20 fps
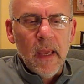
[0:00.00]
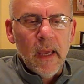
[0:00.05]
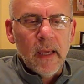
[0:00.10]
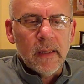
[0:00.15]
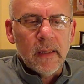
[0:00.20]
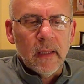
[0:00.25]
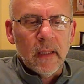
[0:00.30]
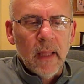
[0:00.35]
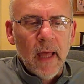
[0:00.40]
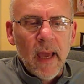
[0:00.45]

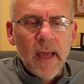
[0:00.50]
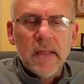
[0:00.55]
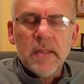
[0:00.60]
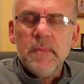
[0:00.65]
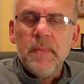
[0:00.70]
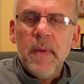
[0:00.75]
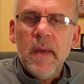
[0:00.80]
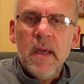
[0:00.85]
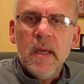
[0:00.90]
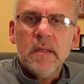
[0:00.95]
And the
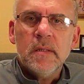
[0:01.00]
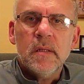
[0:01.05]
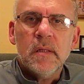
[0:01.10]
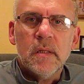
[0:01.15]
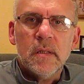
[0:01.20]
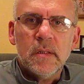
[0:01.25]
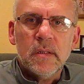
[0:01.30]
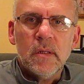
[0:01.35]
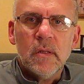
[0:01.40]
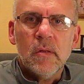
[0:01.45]
last page of
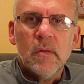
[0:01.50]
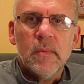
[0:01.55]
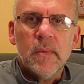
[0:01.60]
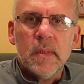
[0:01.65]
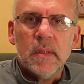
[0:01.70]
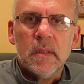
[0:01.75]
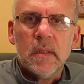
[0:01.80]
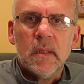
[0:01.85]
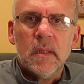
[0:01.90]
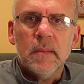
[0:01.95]
the
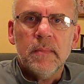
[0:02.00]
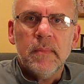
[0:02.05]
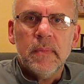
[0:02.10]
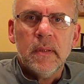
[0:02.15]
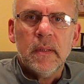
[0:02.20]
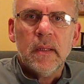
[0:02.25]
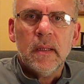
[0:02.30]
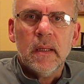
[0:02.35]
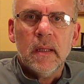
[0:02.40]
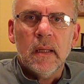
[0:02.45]
syllabus
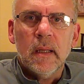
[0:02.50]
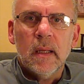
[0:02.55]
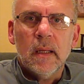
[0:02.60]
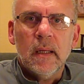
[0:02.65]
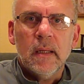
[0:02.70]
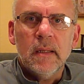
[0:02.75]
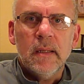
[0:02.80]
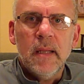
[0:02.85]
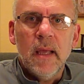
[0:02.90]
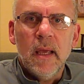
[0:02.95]

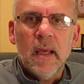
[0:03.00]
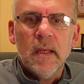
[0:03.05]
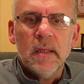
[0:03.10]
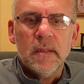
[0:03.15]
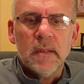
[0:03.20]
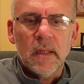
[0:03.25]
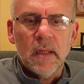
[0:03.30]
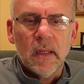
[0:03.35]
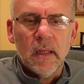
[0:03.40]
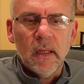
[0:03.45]

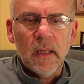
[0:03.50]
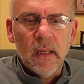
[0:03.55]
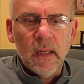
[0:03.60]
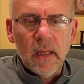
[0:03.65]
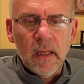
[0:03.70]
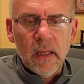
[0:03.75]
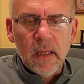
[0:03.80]
contains a